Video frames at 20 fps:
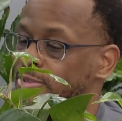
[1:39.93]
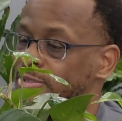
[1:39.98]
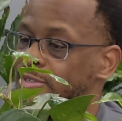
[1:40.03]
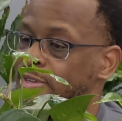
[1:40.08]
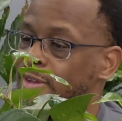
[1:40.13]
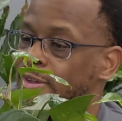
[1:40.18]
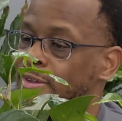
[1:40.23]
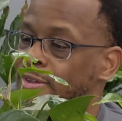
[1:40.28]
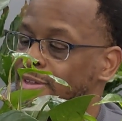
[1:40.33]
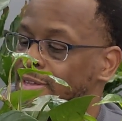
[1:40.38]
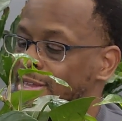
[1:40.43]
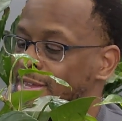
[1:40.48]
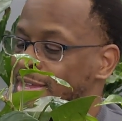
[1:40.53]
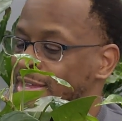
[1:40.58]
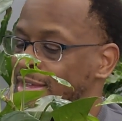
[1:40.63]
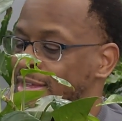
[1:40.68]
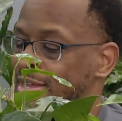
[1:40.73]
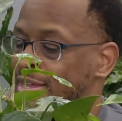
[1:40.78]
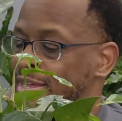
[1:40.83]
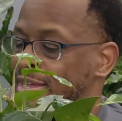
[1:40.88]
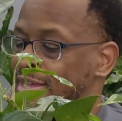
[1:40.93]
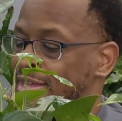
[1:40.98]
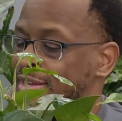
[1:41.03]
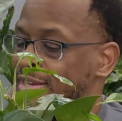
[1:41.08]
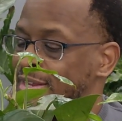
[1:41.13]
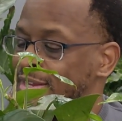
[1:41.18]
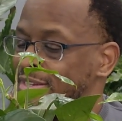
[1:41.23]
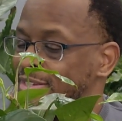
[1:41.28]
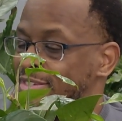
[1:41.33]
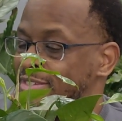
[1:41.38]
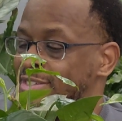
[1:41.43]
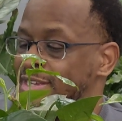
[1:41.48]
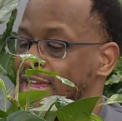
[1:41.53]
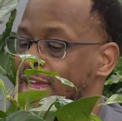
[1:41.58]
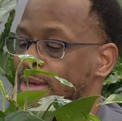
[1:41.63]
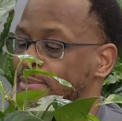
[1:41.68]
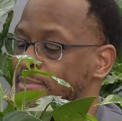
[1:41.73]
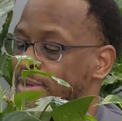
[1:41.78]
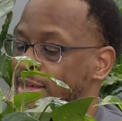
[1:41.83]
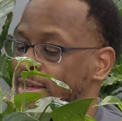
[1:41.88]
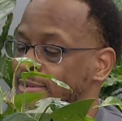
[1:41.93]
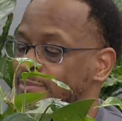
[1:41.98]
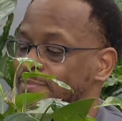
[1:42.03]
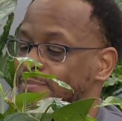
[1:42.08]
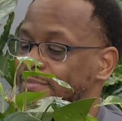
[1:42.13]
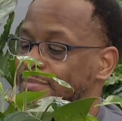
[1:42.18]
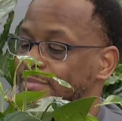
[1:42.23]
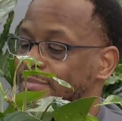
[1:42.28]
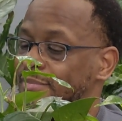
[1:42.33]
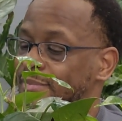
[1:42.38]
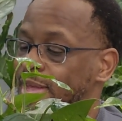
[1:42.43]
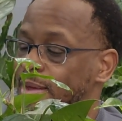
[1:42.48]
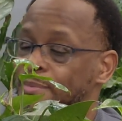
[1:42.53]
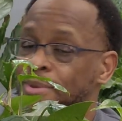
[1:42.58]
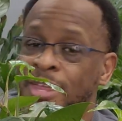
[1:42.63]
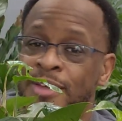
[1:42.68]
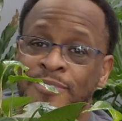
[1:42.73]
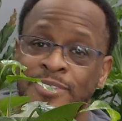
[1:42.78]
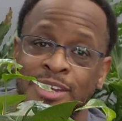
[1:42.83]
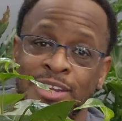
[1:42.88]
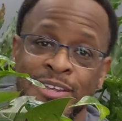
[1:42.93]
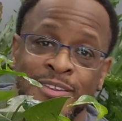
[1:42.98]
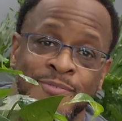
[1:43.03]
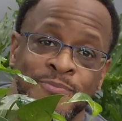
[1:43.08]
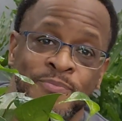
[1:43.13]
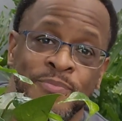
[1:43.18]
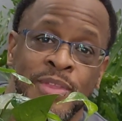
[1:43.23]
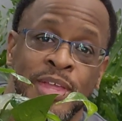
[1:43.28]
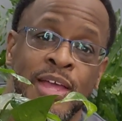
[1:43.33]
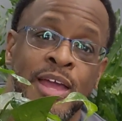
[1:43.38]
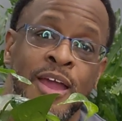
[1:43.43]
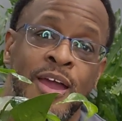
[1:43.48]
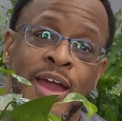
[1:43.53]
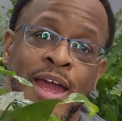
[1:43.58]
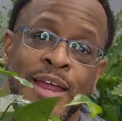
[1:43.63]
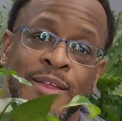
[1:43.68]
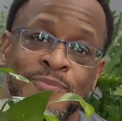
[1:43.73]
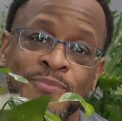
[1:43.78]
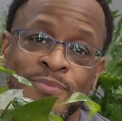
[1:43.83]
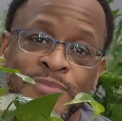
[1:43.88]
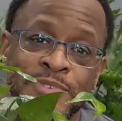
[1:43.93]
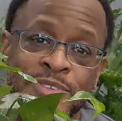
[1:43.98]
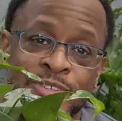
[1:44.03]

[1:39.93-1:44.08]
So needless to say, I'm loving it. All right.